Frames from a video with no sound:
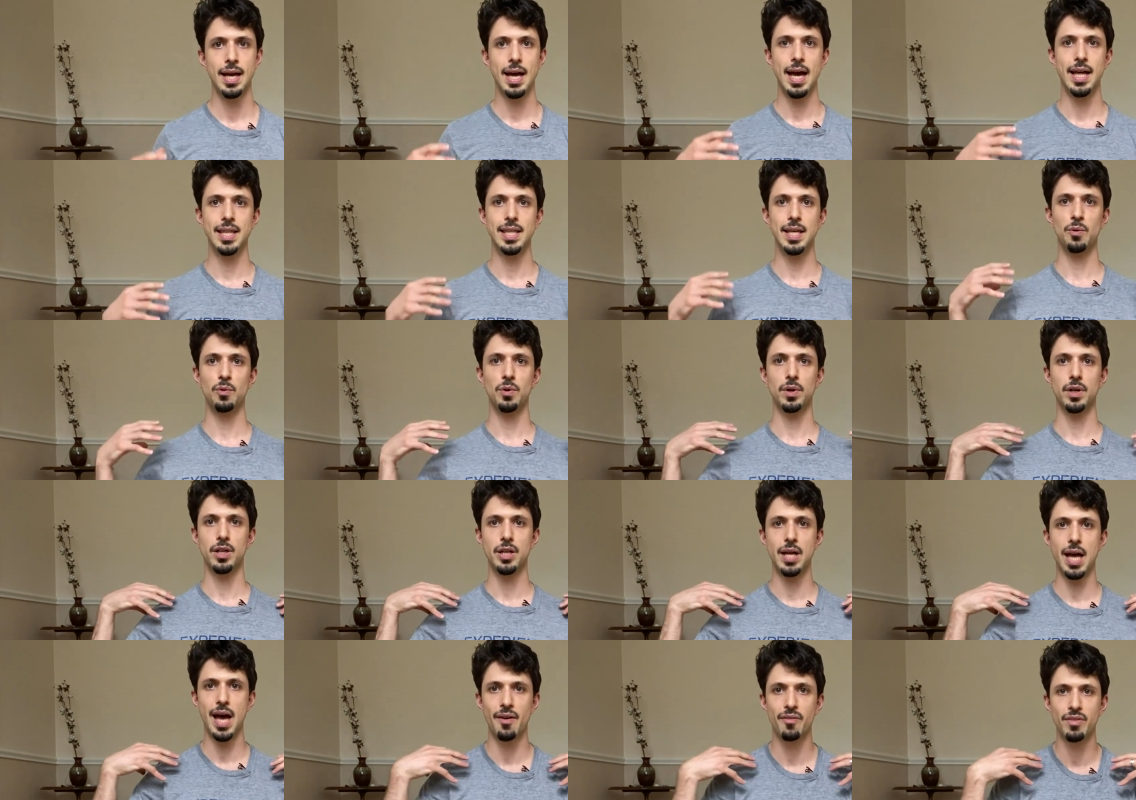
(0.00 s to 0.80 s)
and then we're
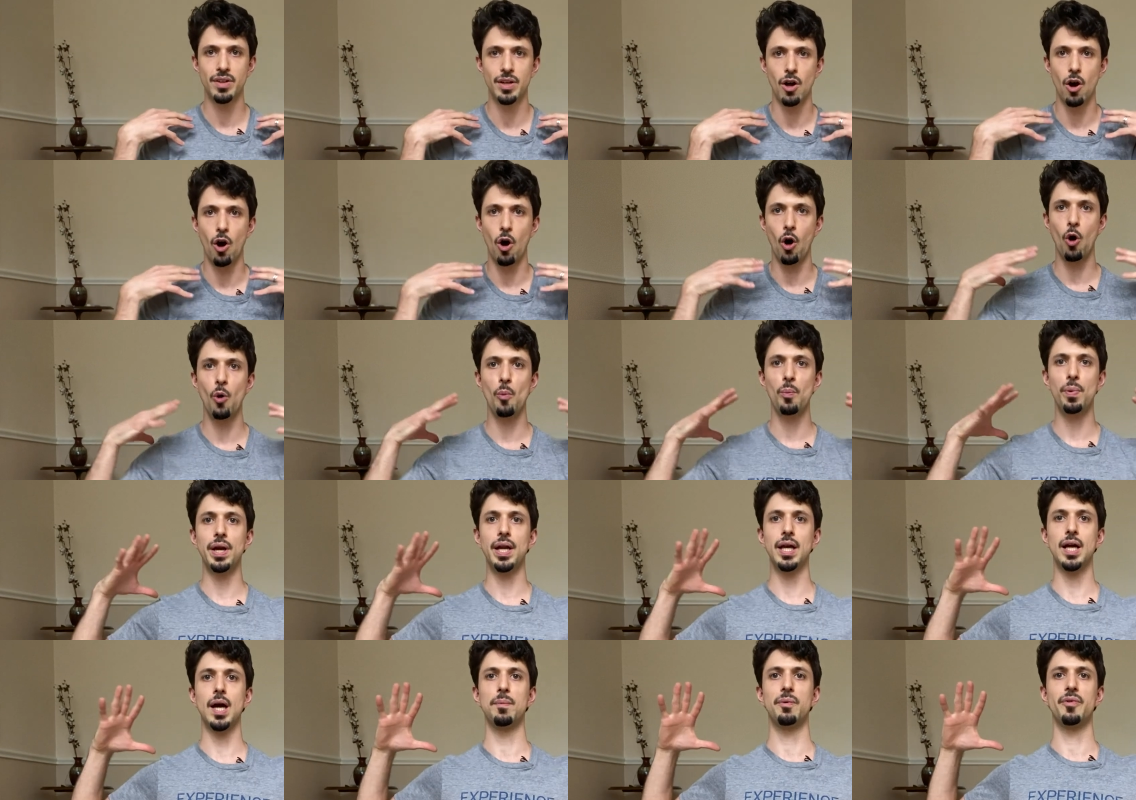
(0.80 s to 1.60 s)
going to have an
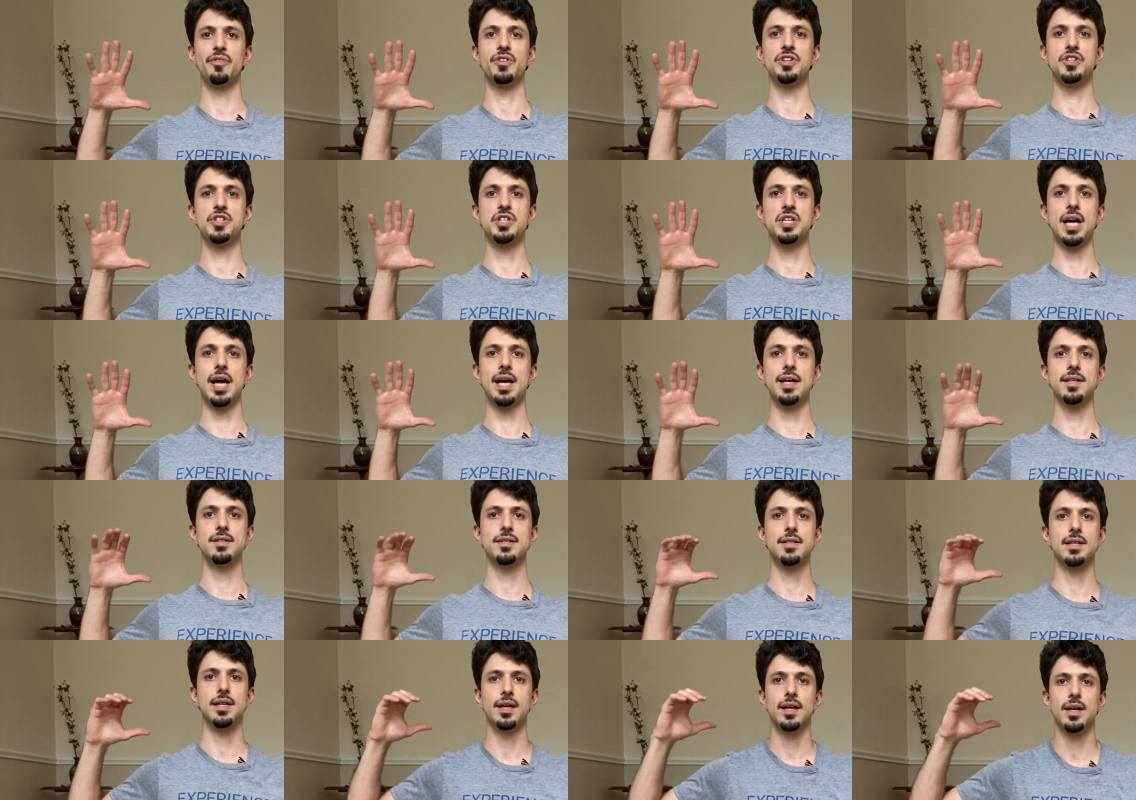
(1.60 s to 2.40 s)
opening up of the
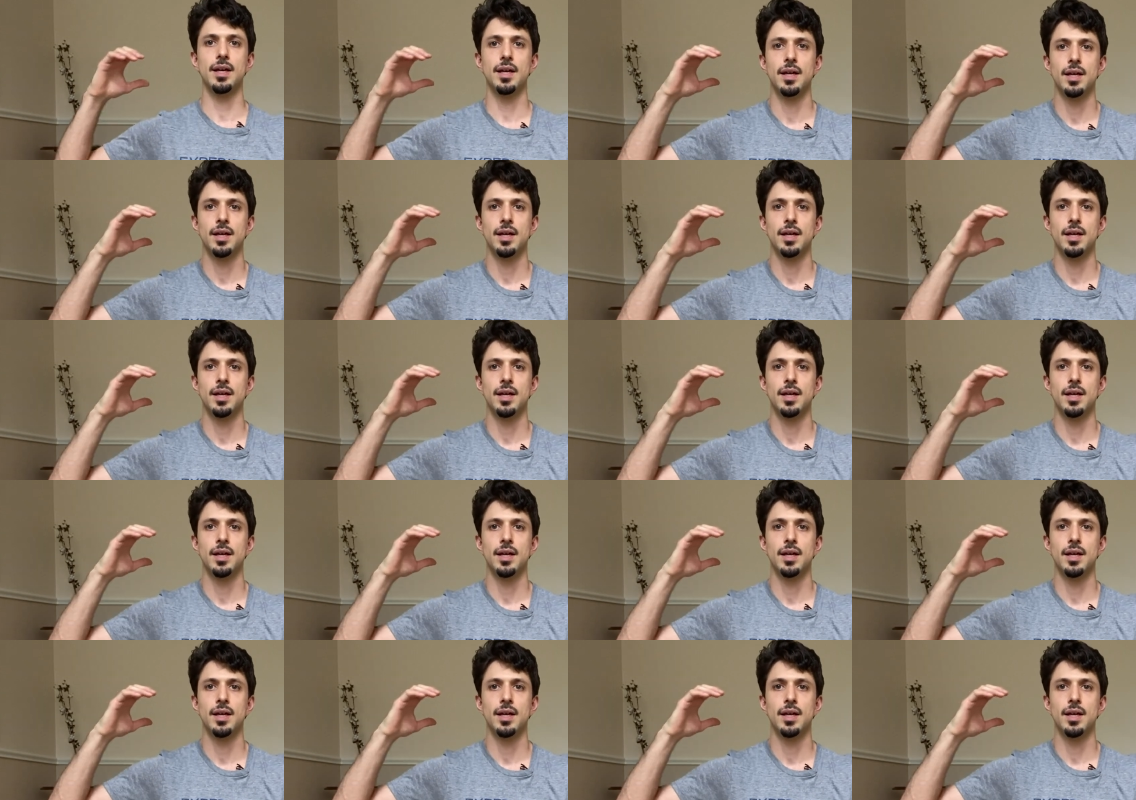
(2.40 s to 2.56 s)
chest